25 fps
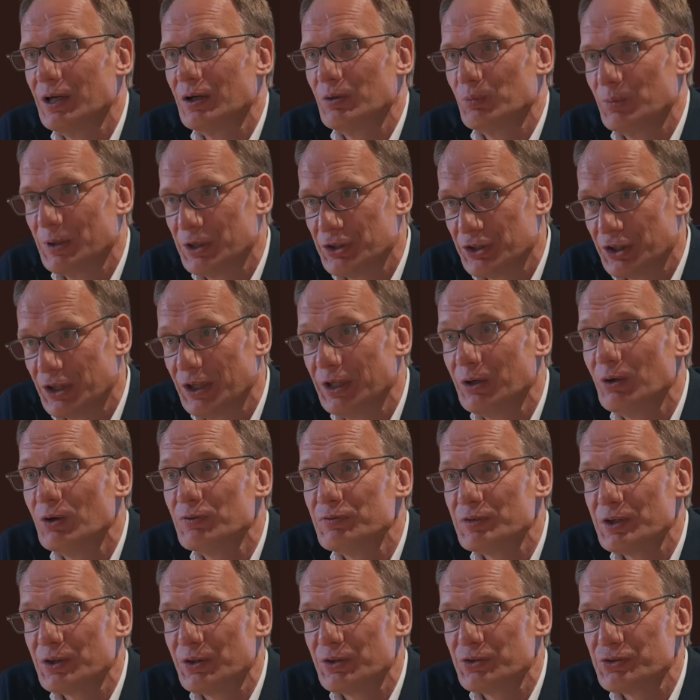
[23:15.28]
which can
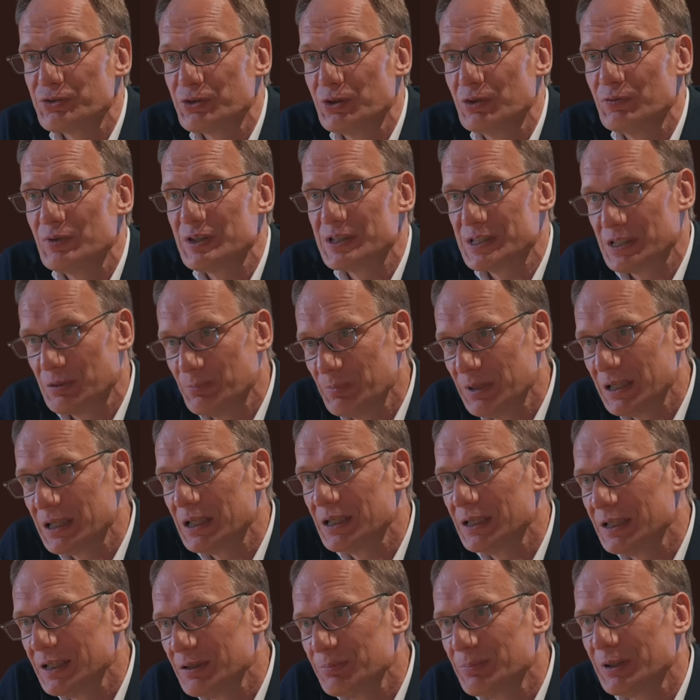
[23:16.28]
offer the service
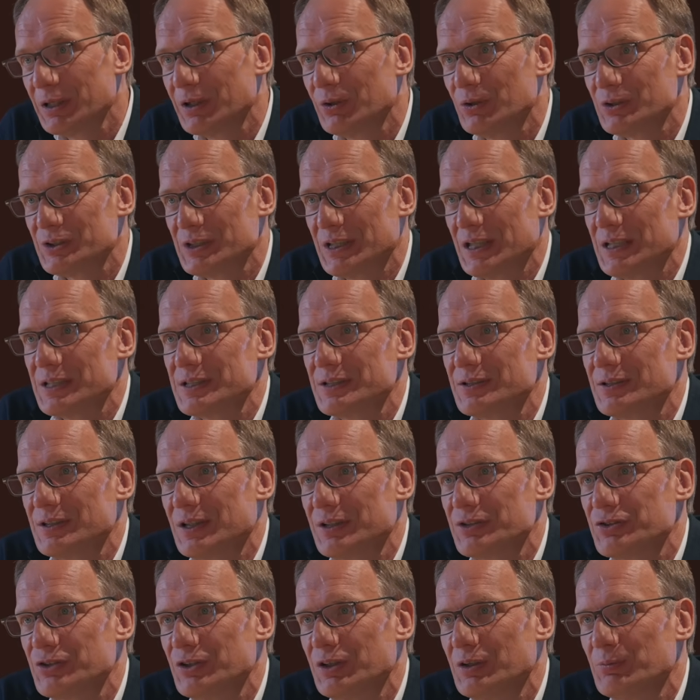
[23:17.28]
immediately, because that's
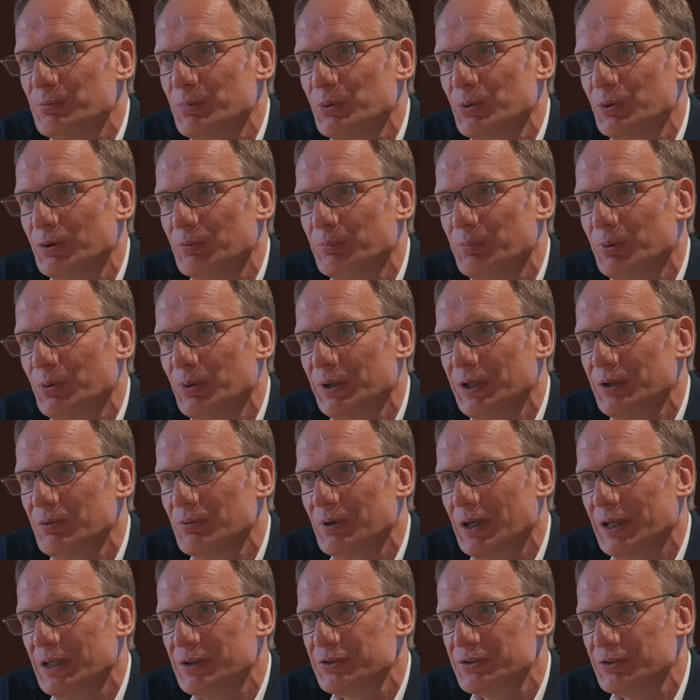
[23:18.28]
such an important point,
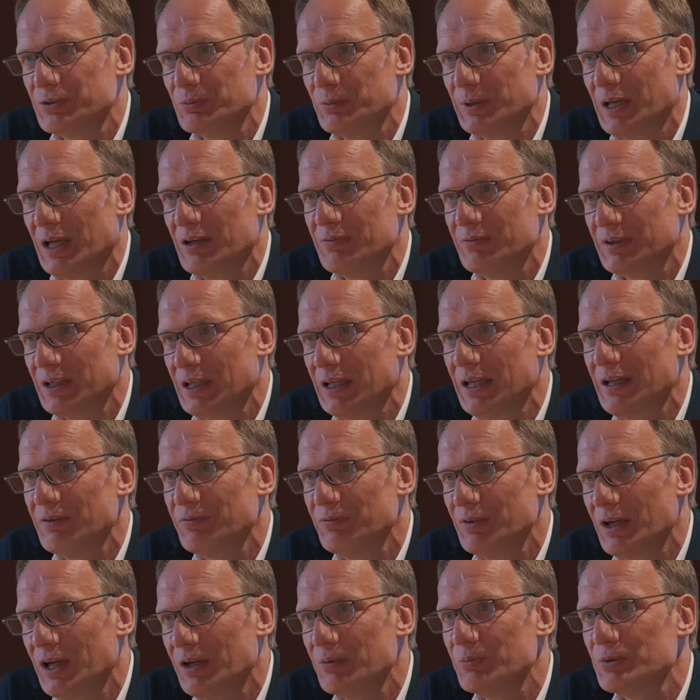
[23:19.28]
right? So we have
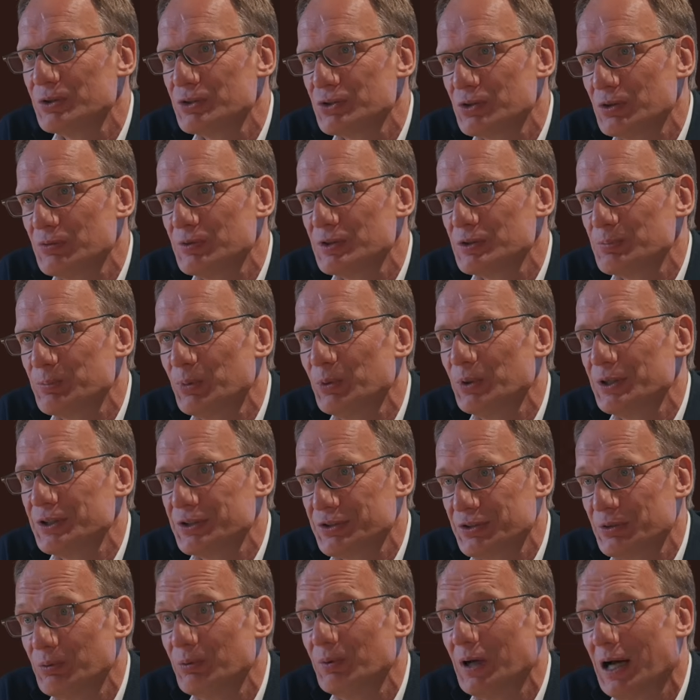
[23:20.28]
1,100 service
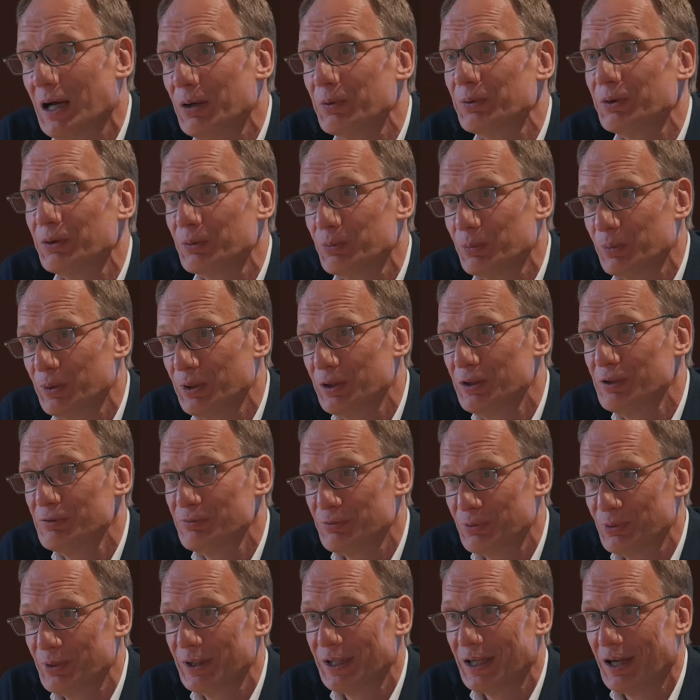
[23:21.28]
points around the world
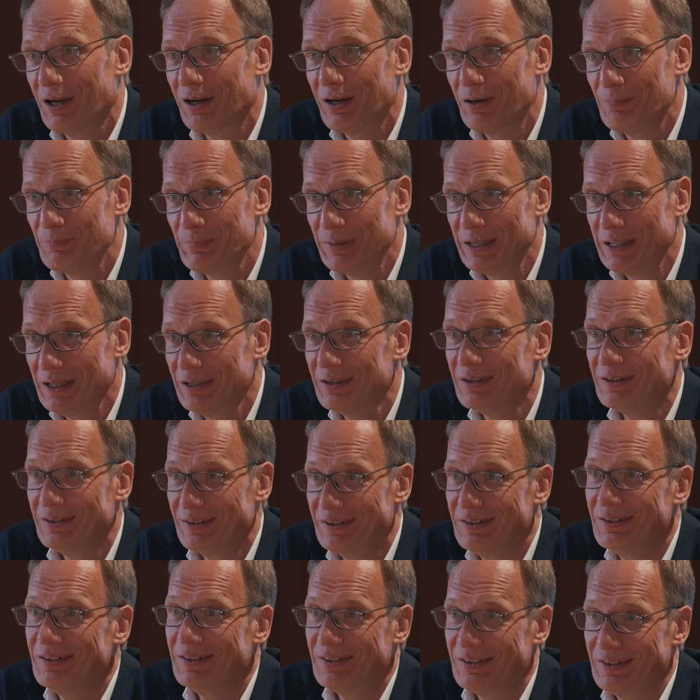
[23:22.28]
for a young company. Mm-hmm.
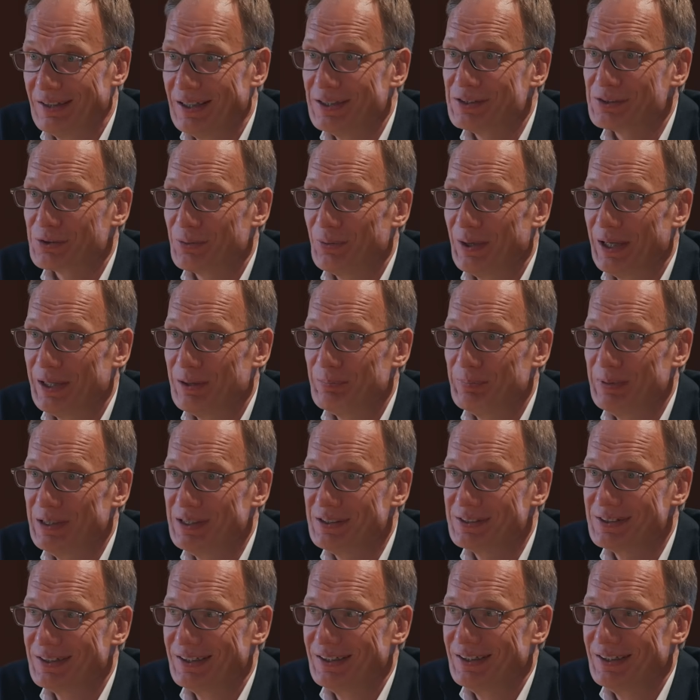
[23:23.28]
That's quite a
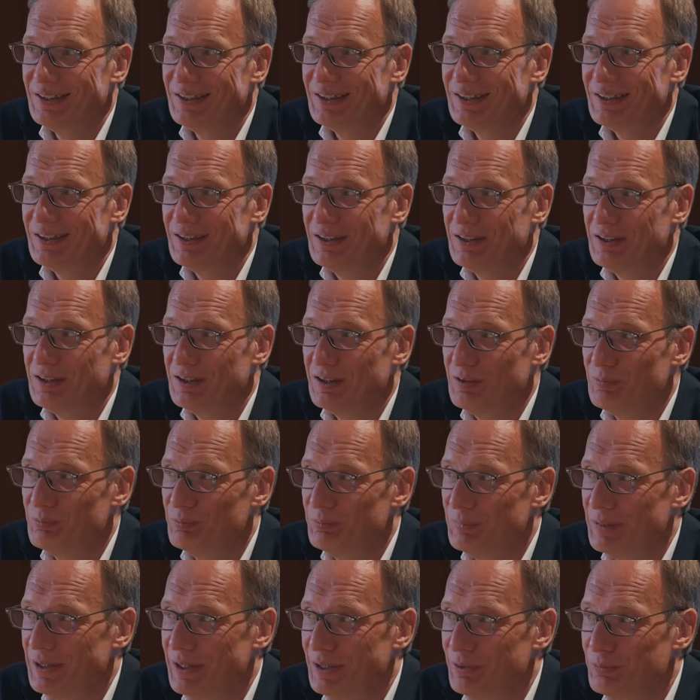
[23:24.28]
bit.
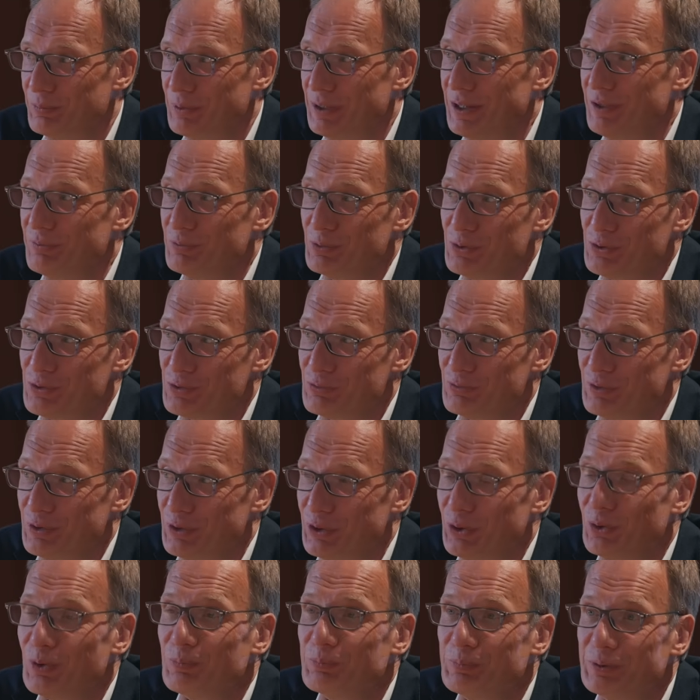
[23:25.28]
And we have also
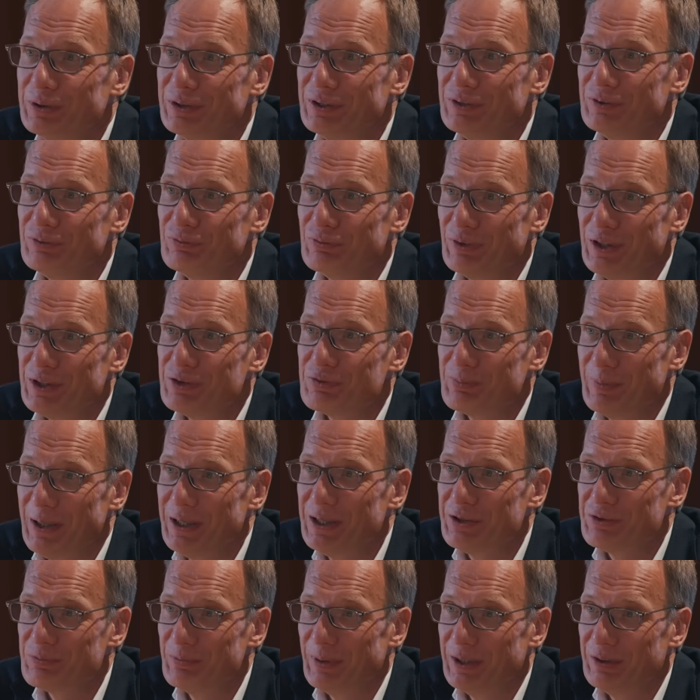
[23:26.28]
very competent French
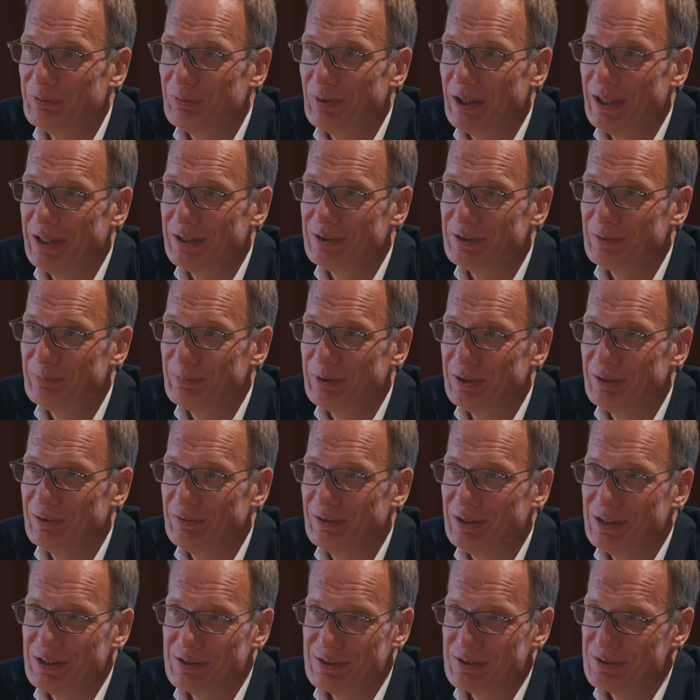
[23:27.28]
management, right? I
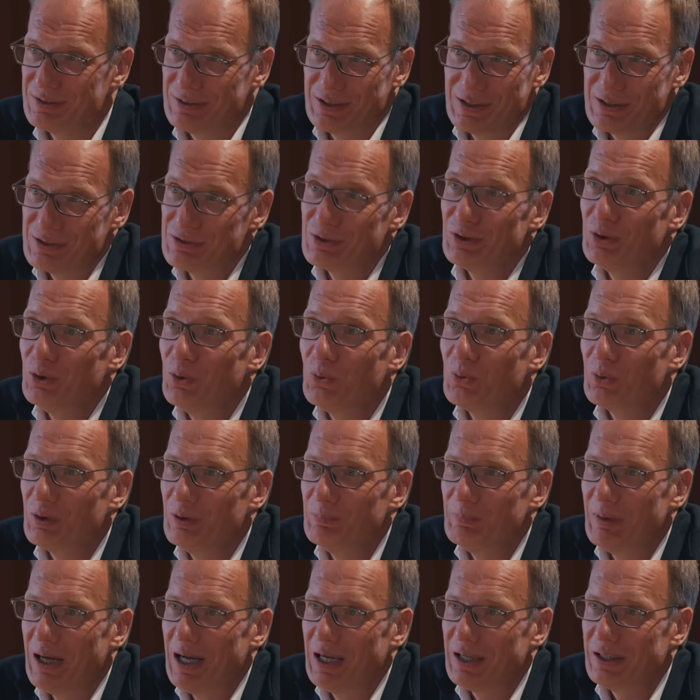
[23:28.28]
mean, it's a
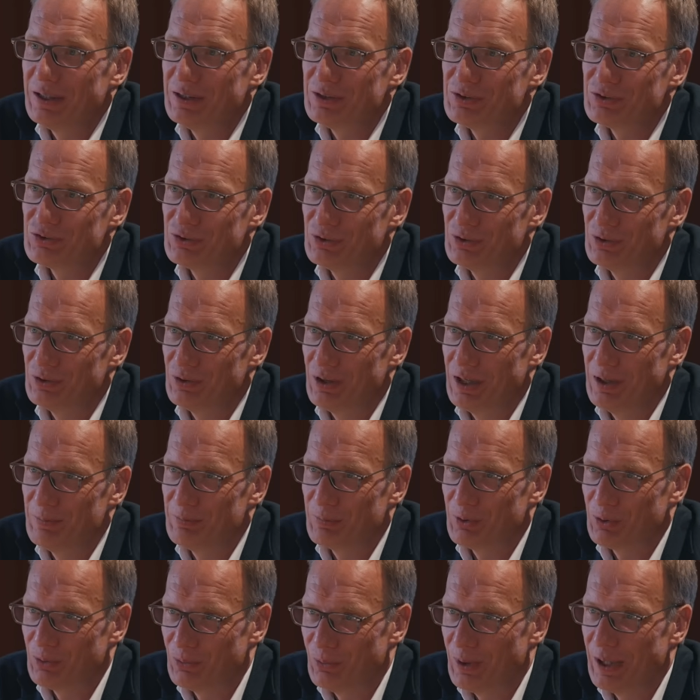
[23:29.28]
local market, so
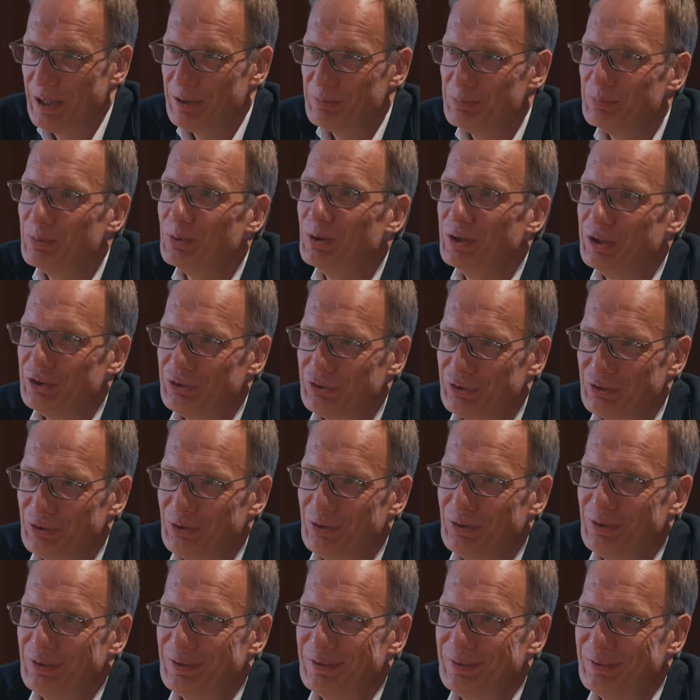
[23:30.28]
I'm quite bullish
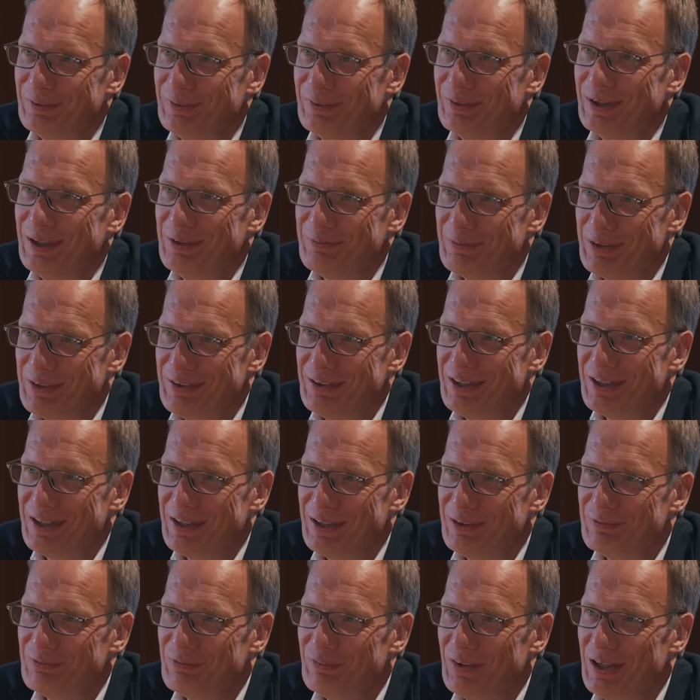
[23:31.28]
on everything
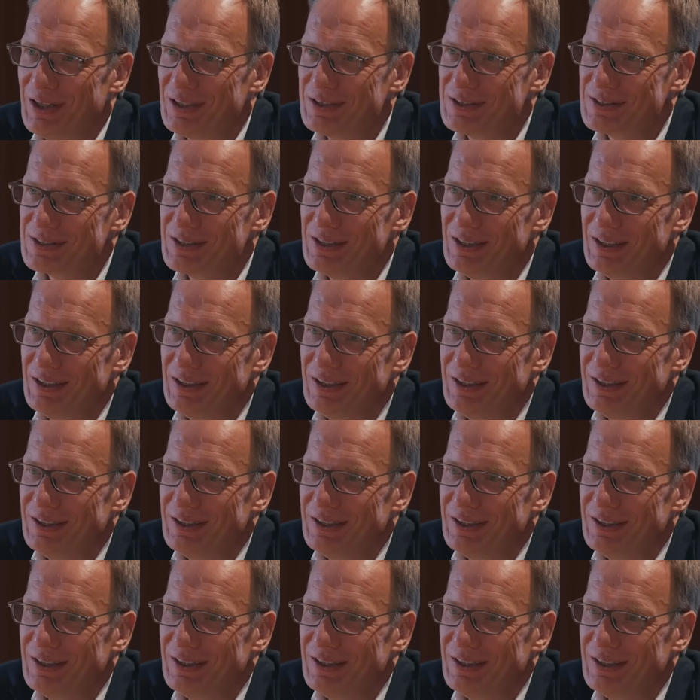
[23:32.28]
in France.